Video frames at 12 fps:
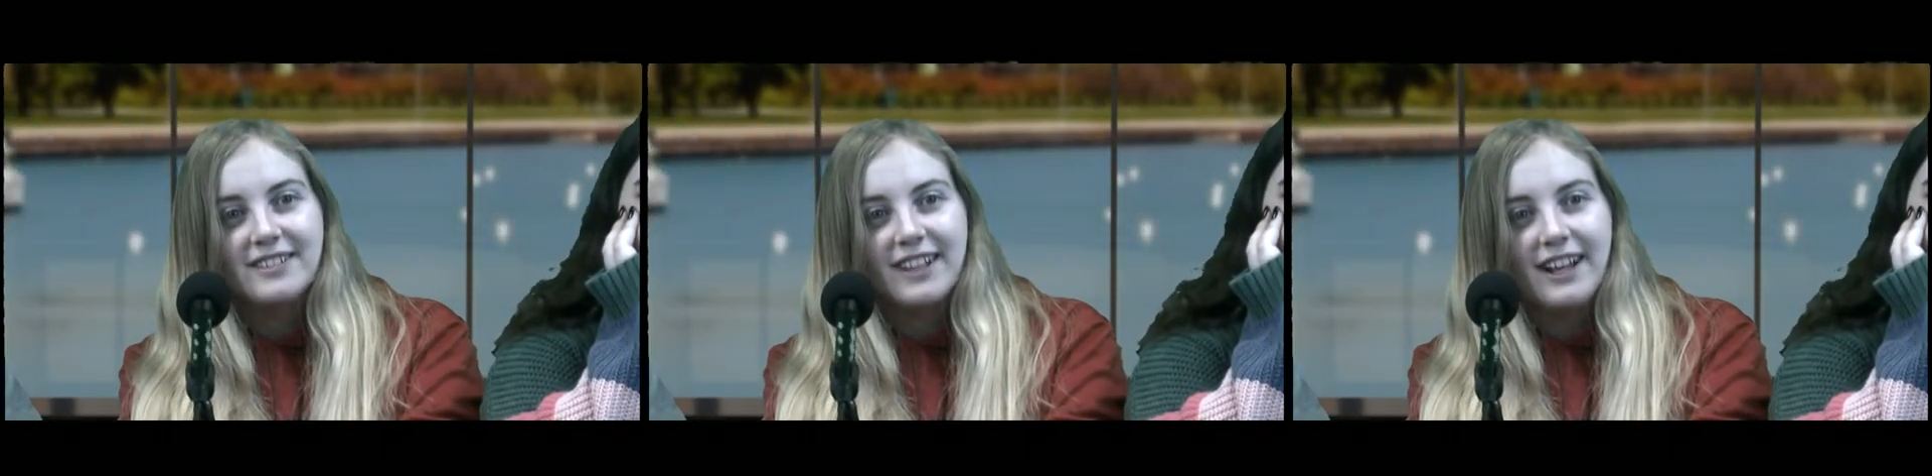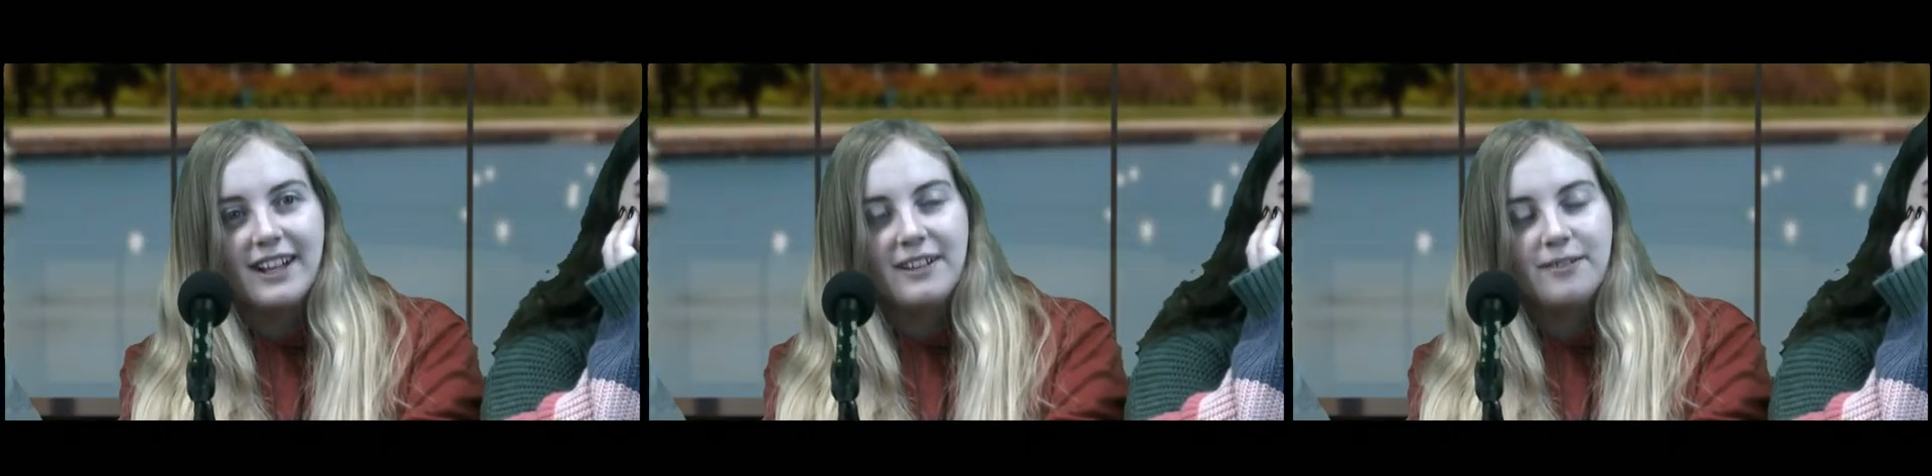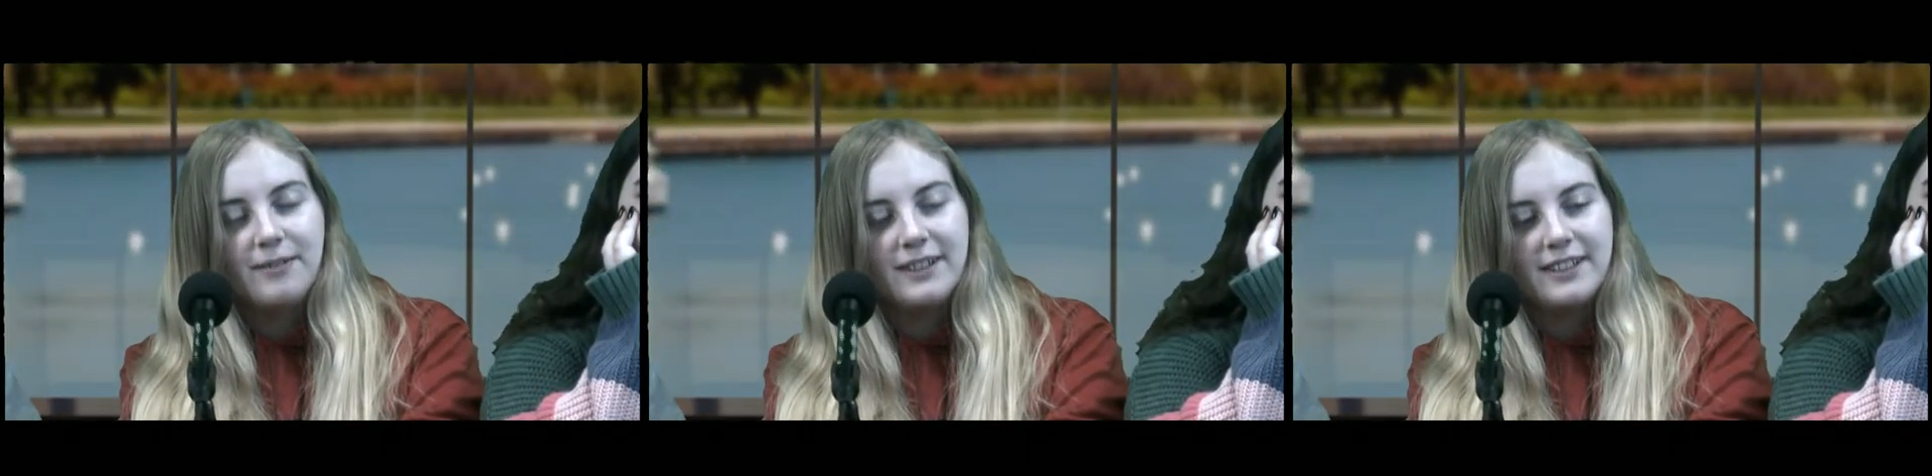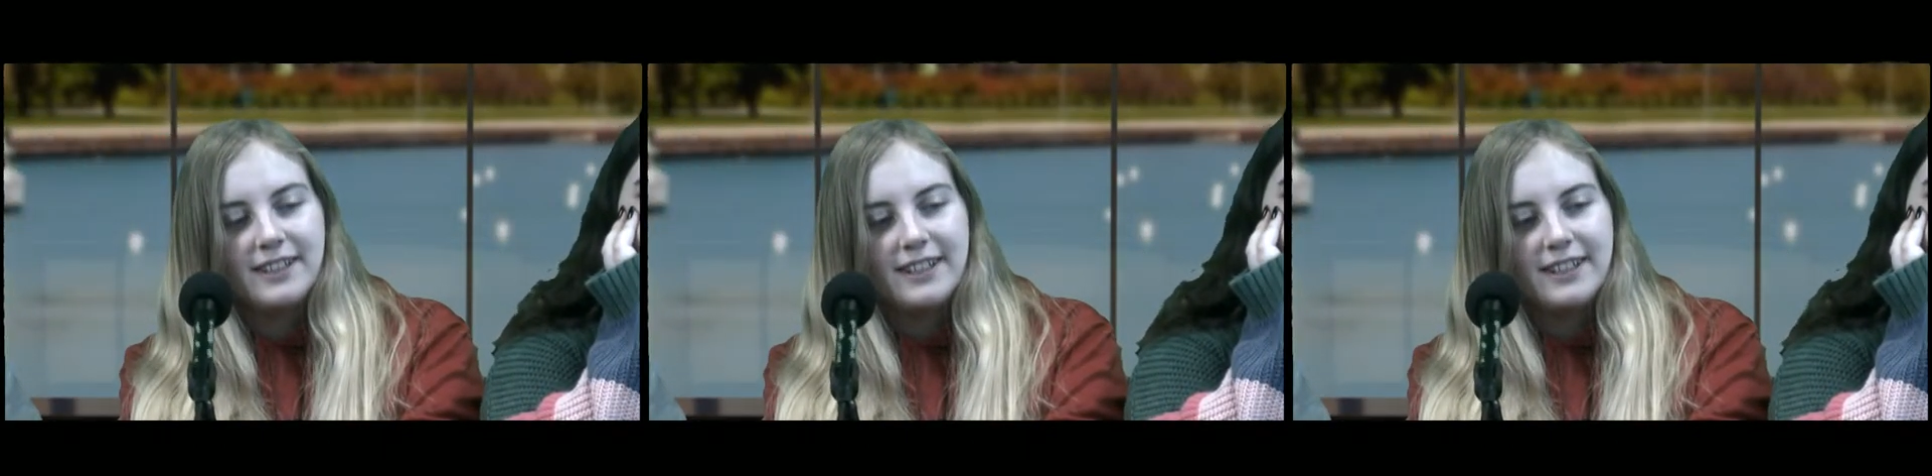kind of
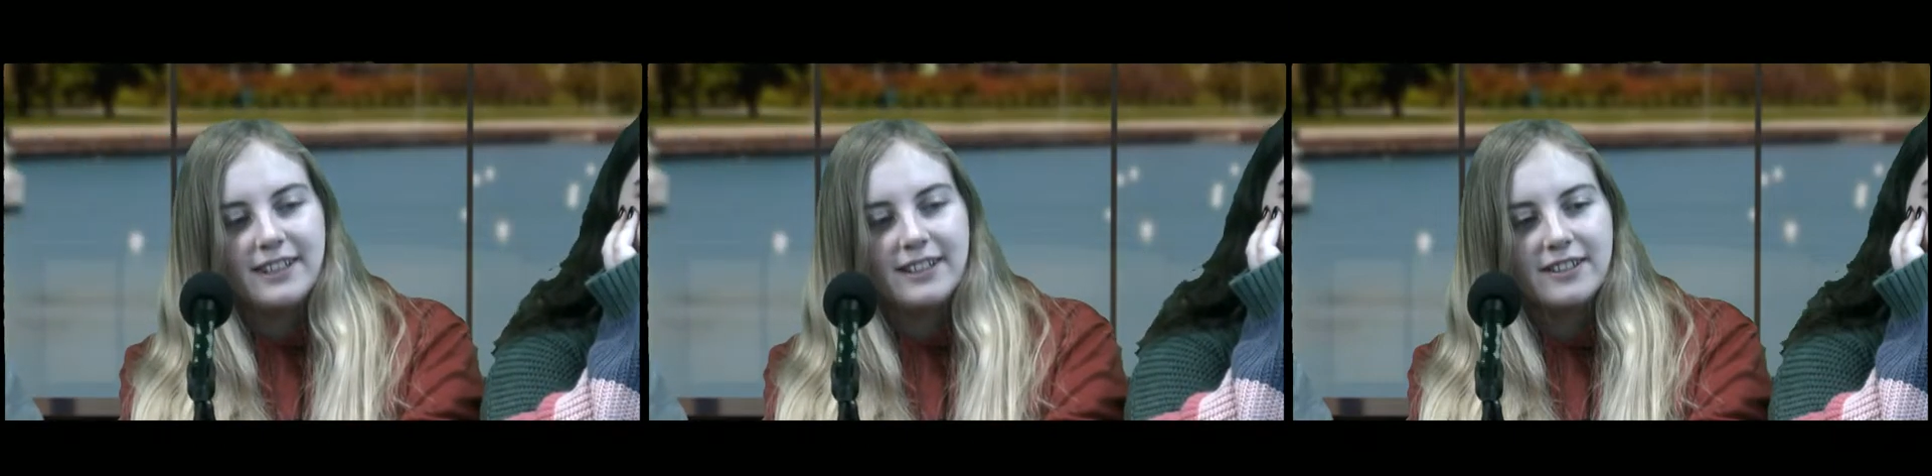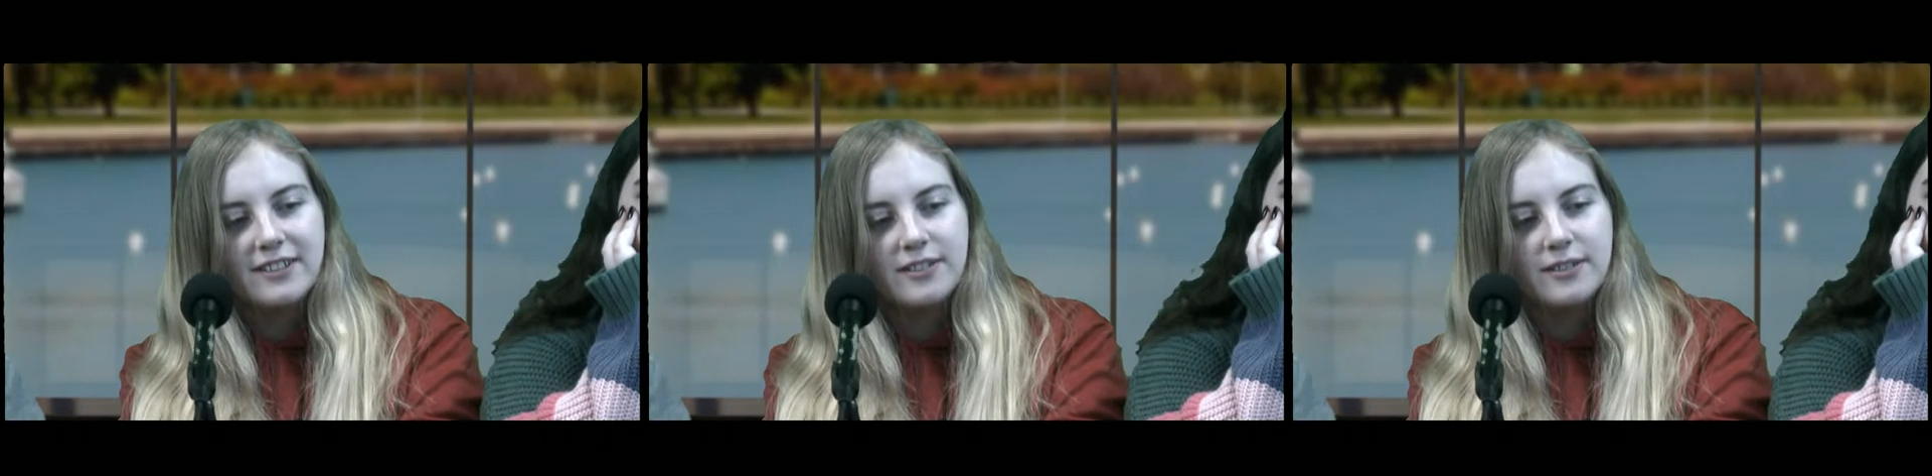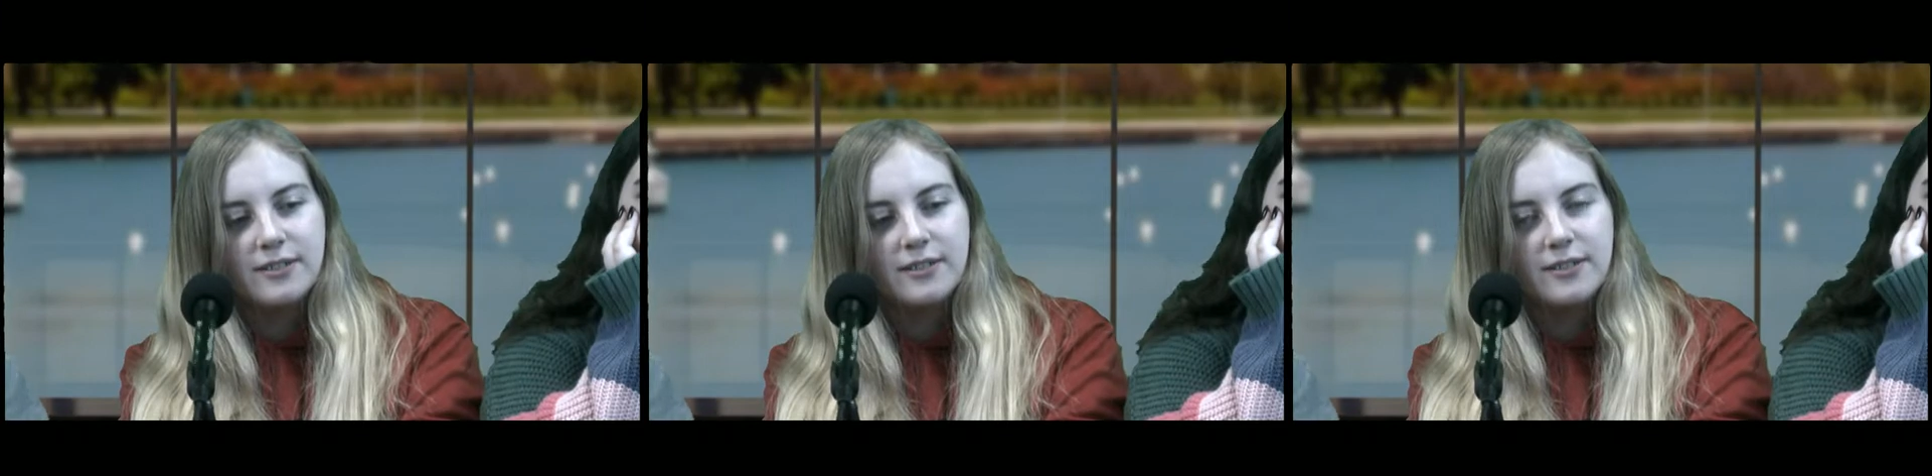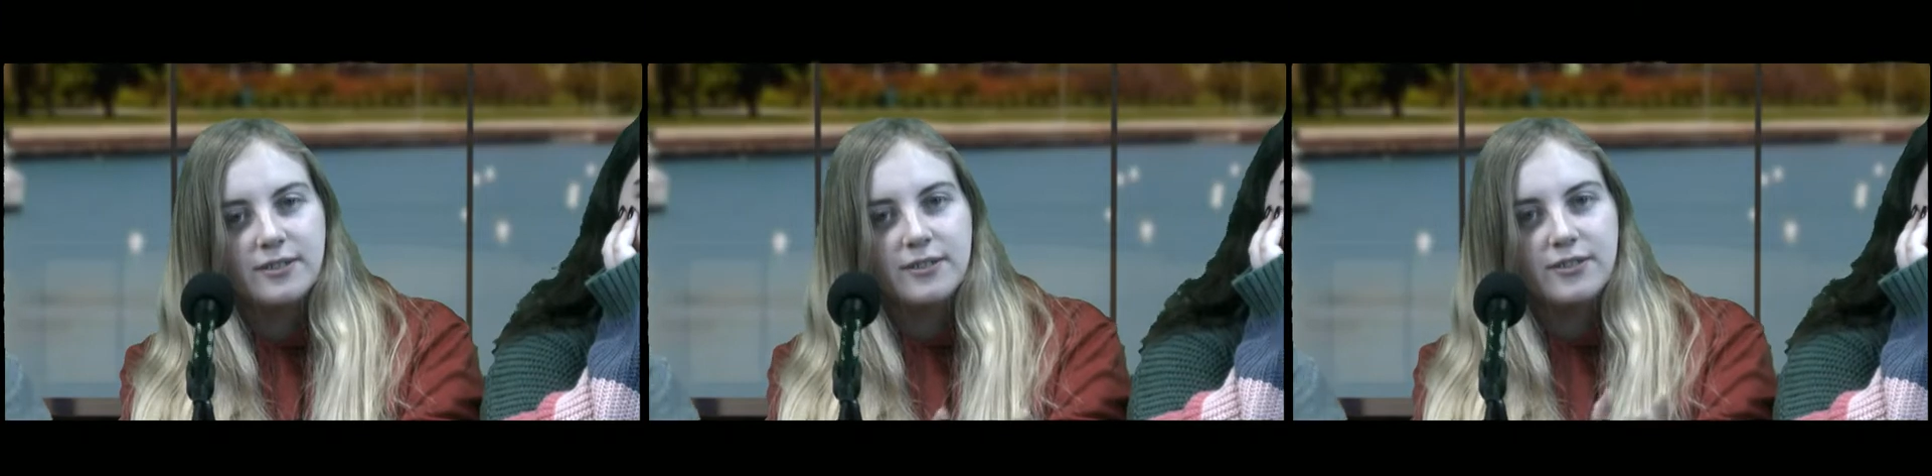windy,
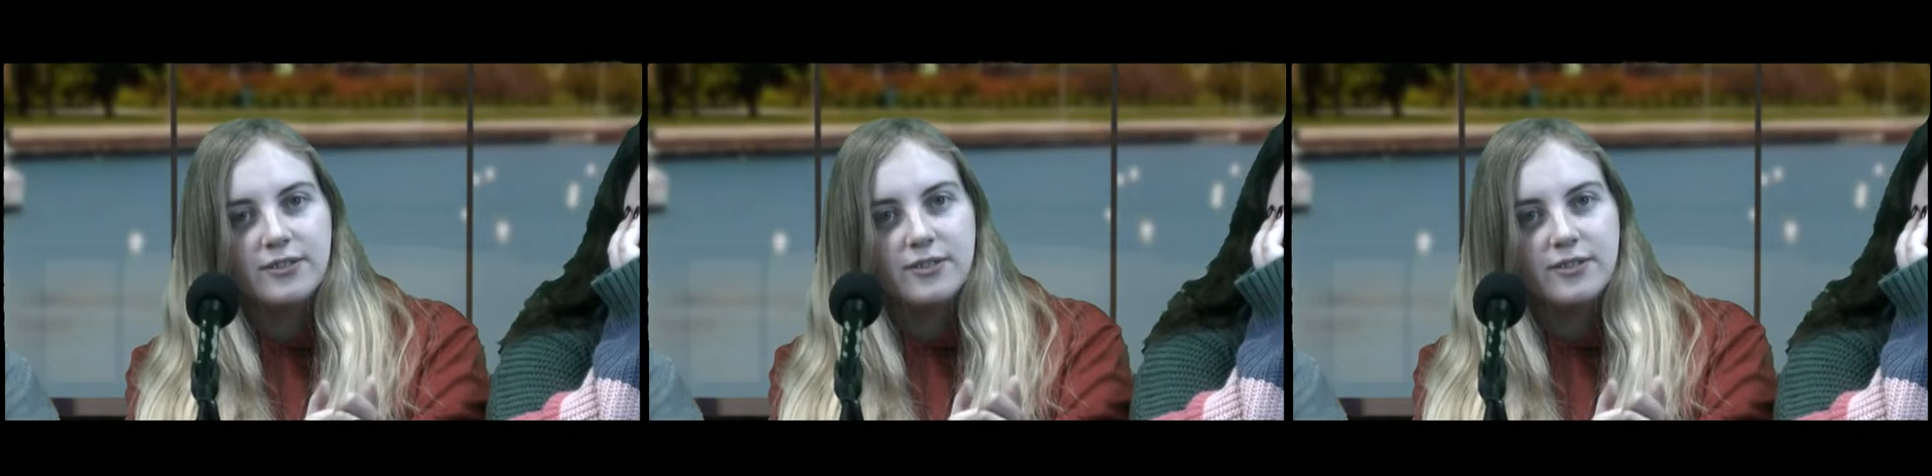so